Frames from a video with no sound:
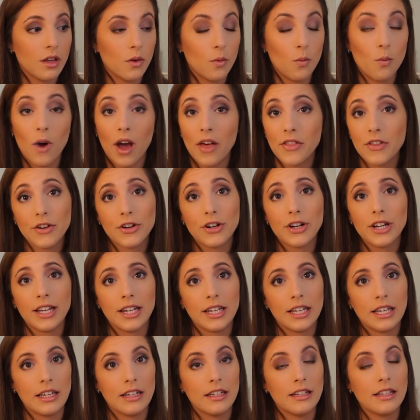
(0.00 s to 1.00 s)
weather
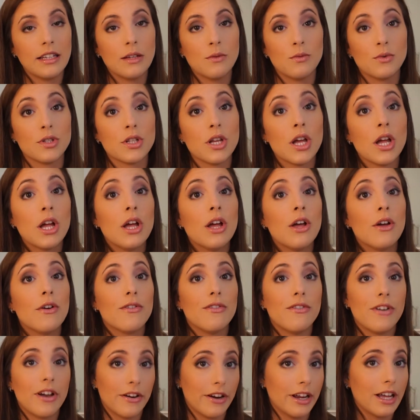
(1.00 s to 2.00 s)
in Italy was
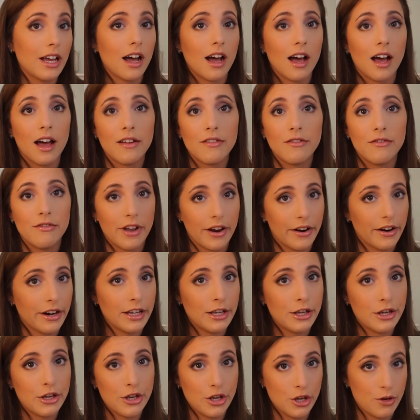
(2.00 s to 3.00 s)
very hot,
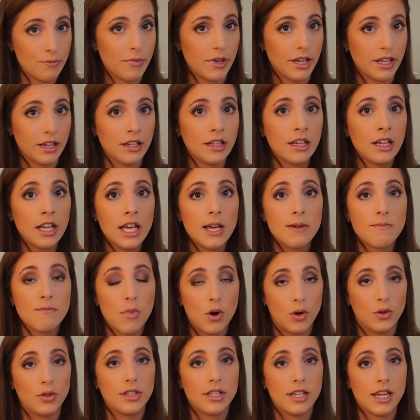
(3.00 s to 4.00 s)
very humid
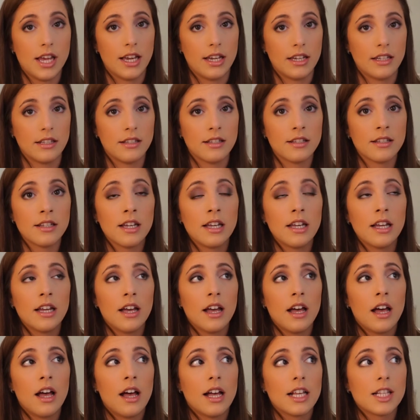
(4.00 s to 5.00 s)
most days,
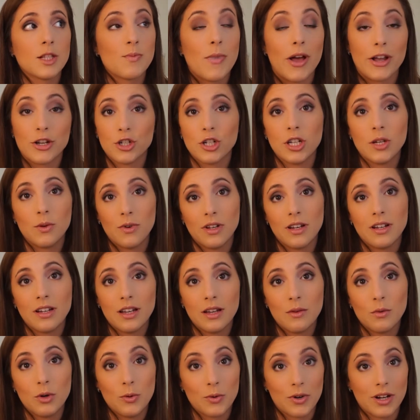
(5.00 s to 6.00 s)
especially
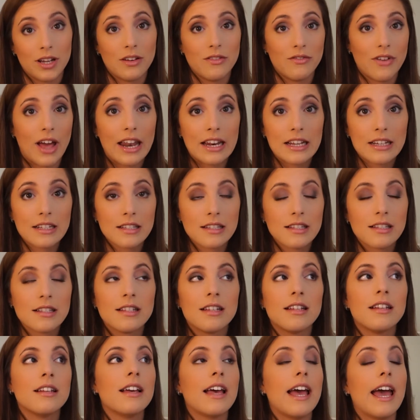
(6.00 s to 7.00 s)
when we were in
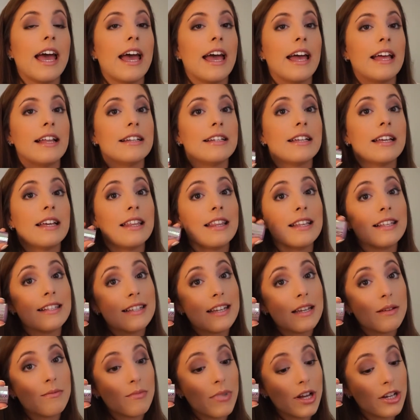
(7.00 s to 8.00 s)
Venice, and this
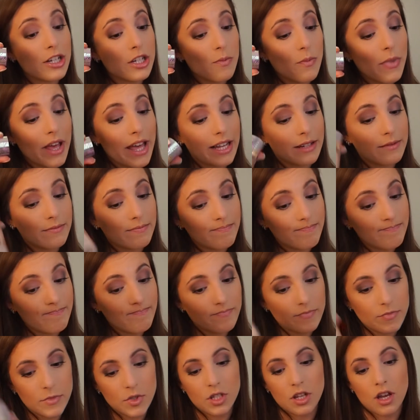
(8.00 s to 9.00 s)
didn't budge a bit,
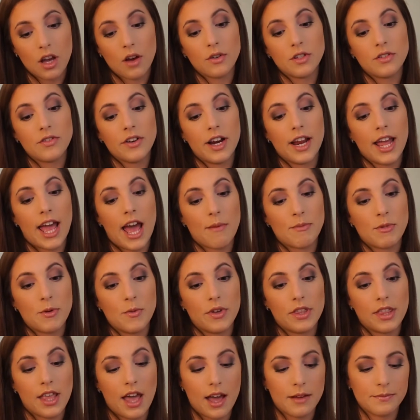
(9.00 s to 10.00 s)
so I was very happy
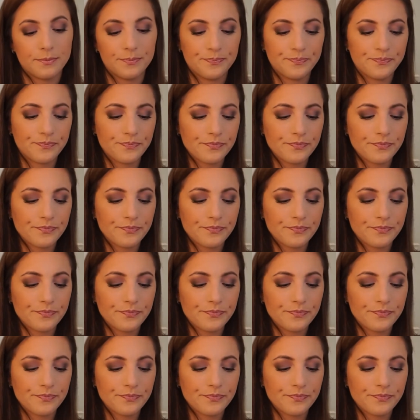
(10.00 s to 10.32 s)
with that.